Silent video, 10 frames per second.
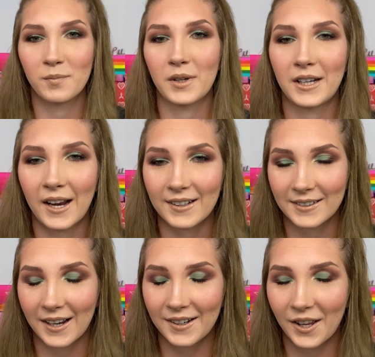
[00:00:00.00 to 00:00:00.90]
But yes,
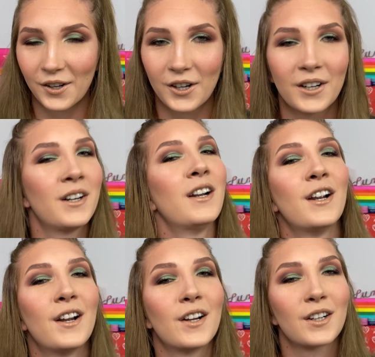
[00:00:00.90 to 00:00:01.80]
another
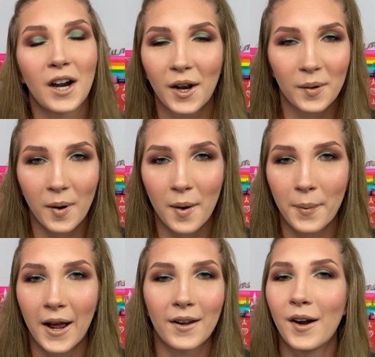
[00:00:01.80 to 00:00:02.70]
Colourpop
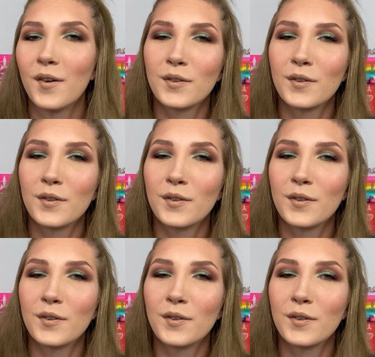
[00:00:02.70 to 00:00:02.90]
palette